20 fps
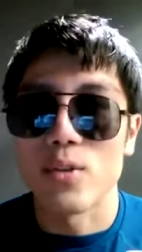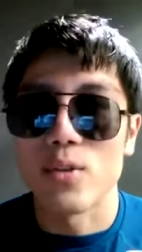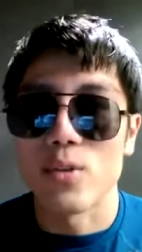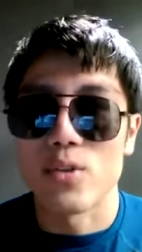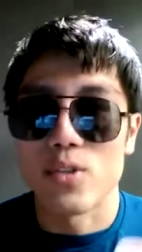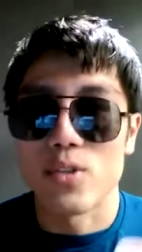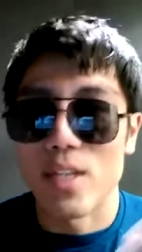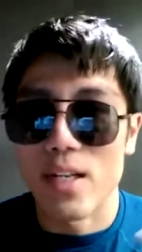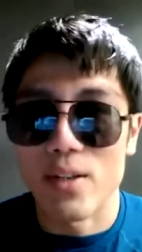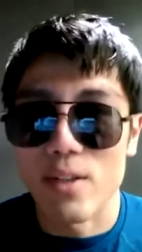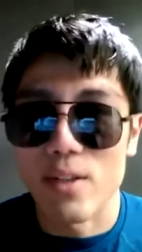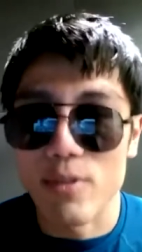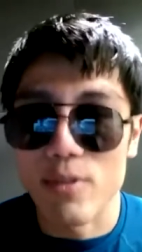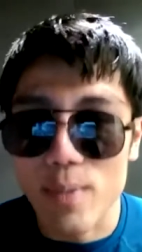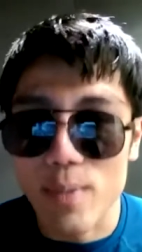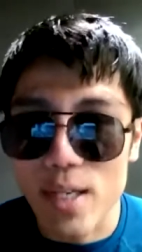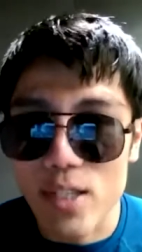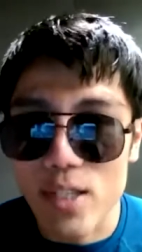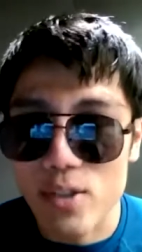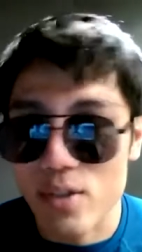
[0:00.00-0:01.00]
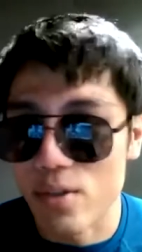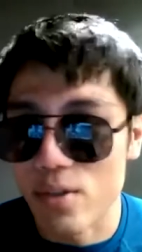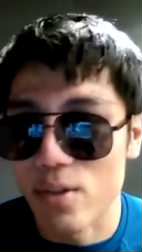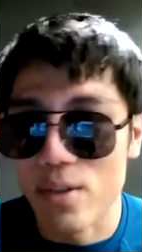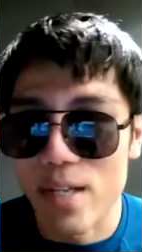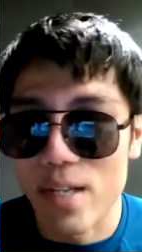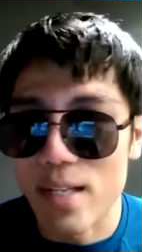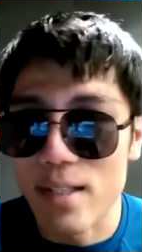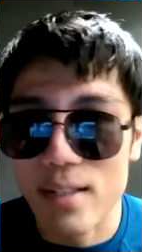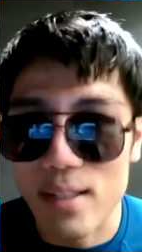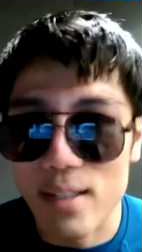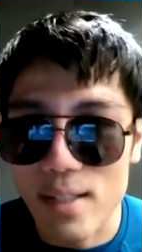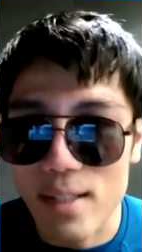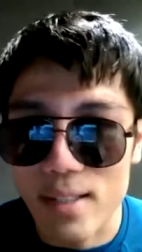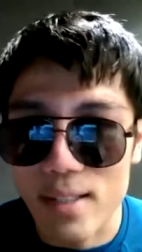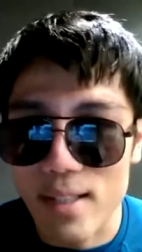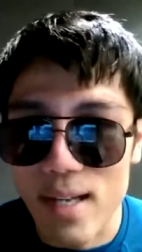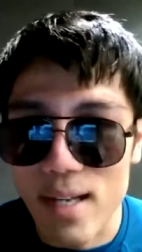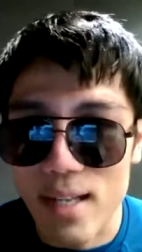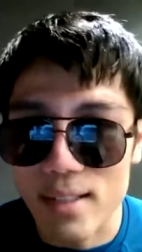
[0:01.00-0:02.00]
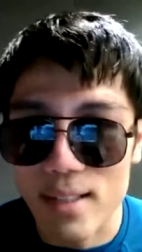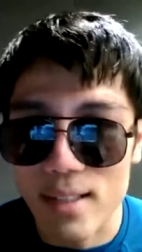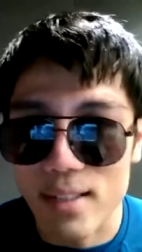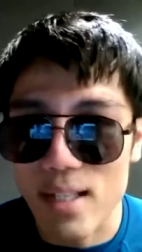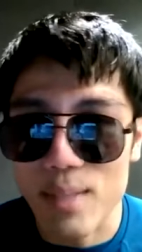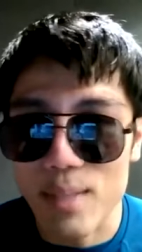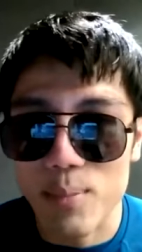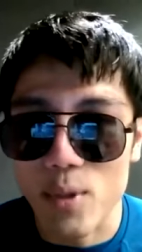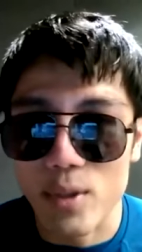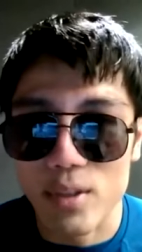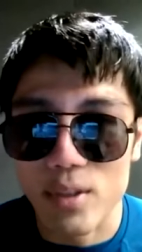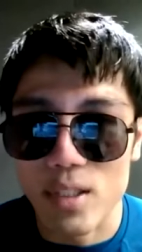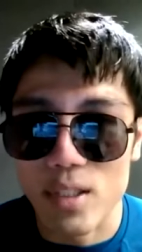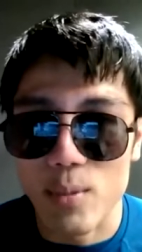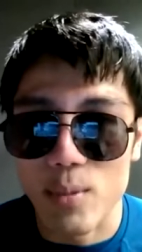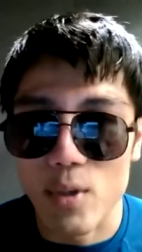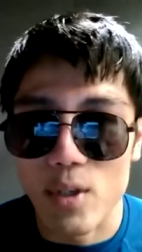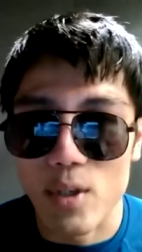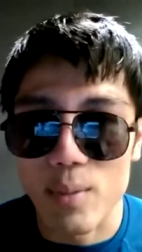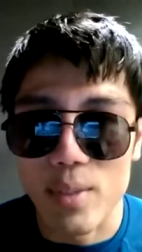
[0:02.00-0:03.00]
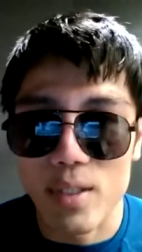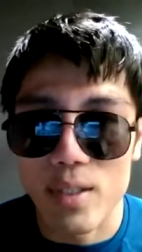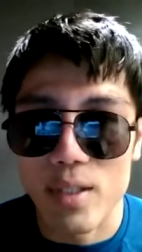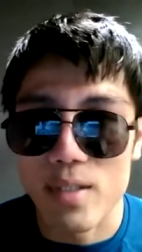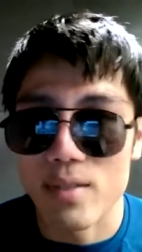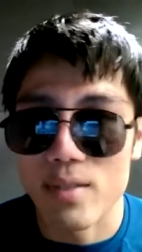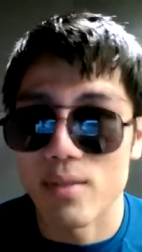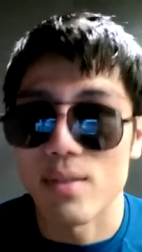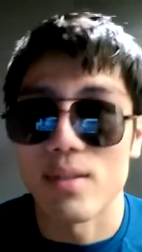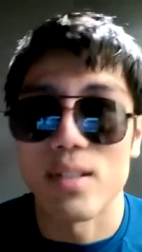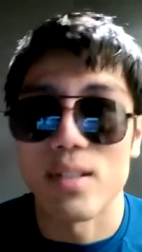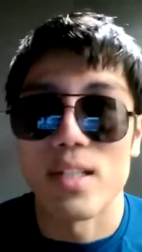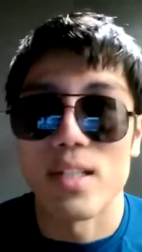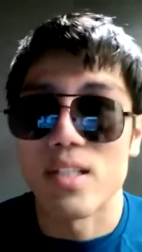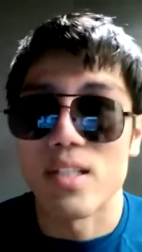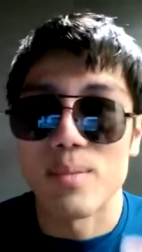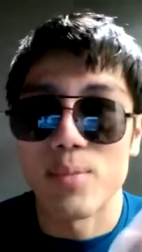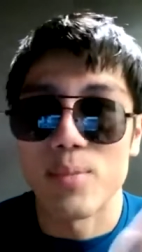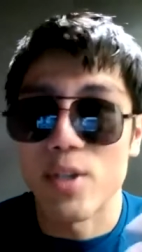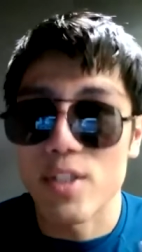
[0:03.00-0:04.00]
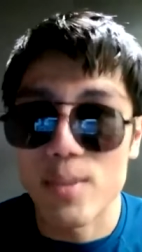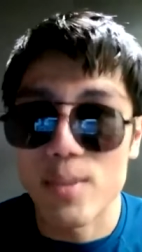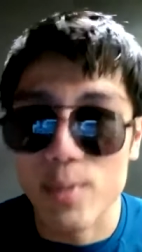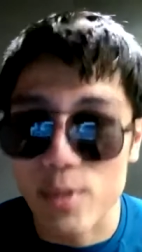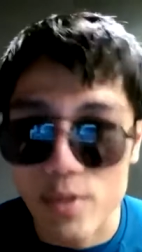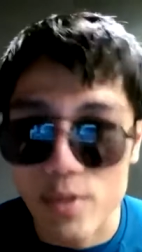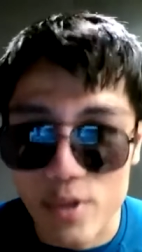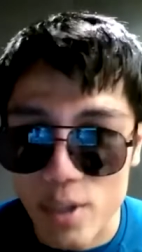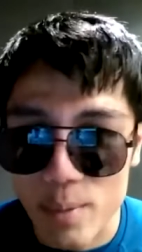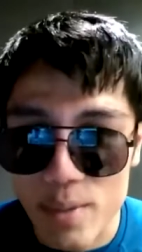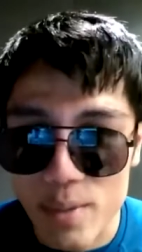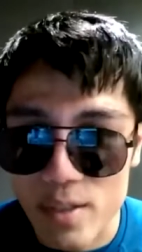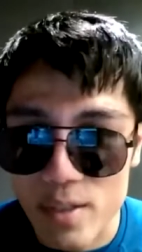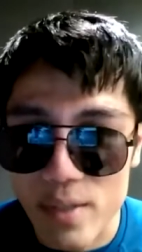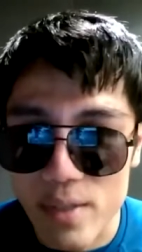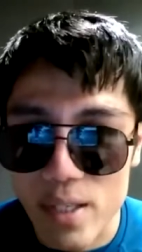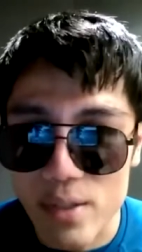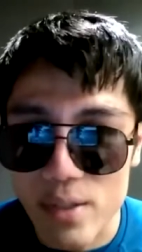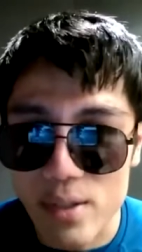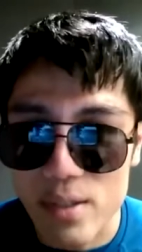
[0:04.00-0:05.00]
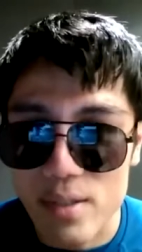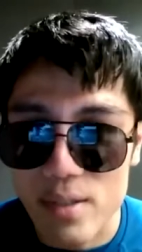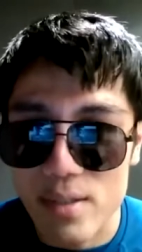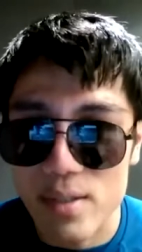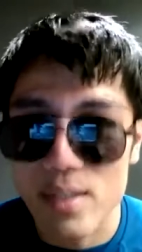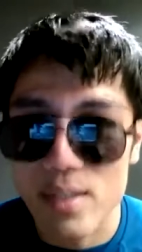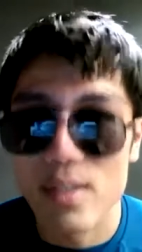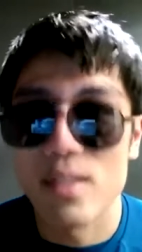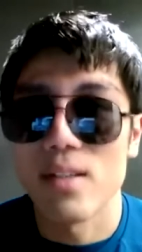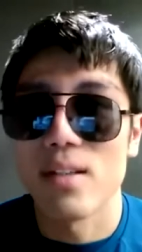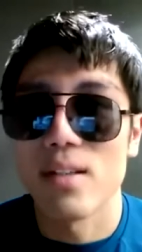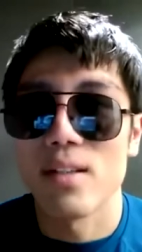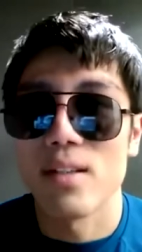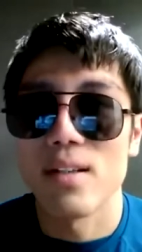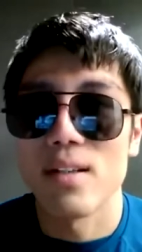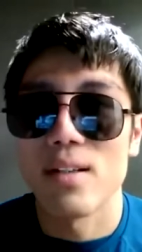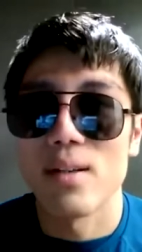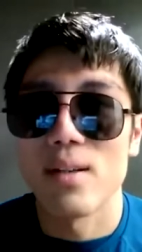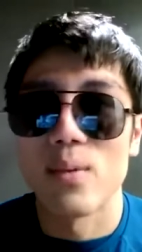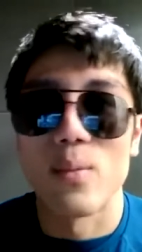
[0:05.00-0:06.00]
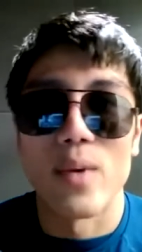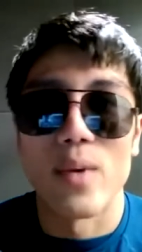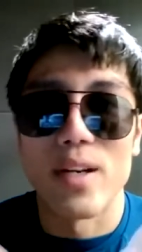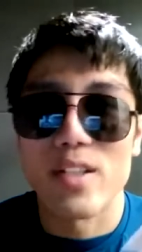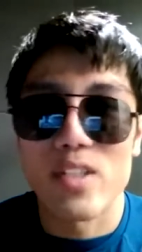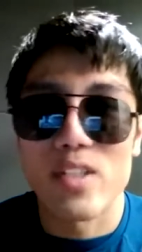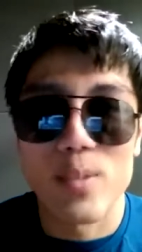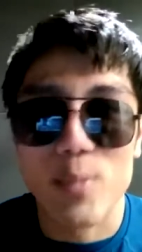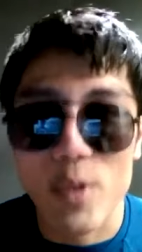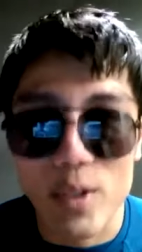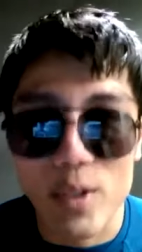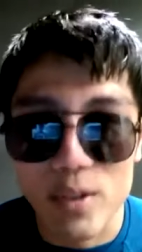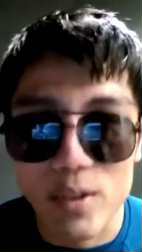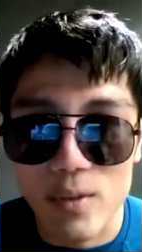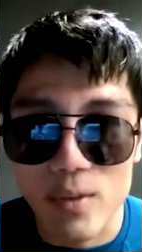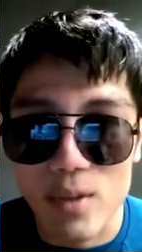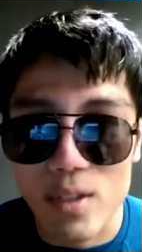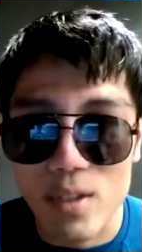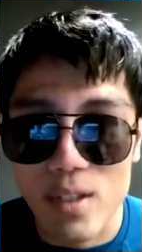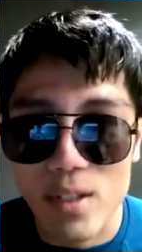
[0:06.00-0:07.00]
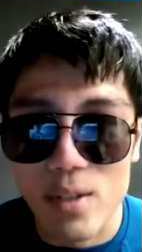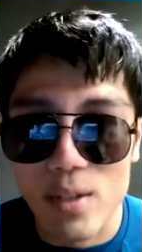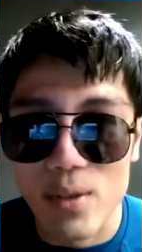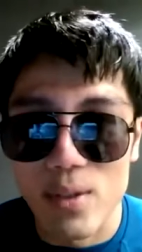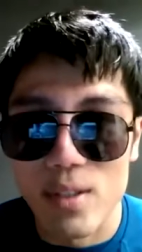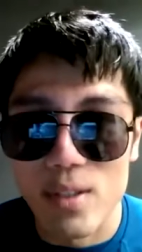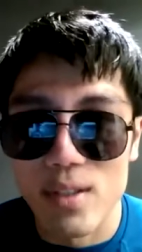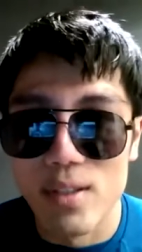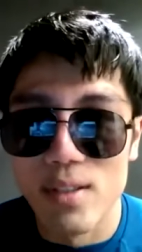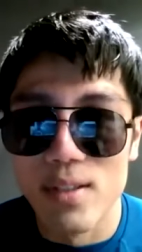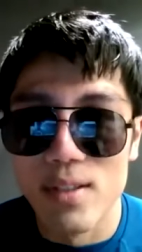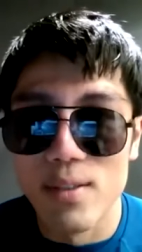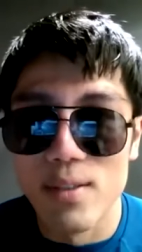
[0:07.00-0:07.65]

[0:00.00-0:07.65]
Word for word: to share information or anything like that at that point anymore because it's impossible to stop this virus. What is the point of you know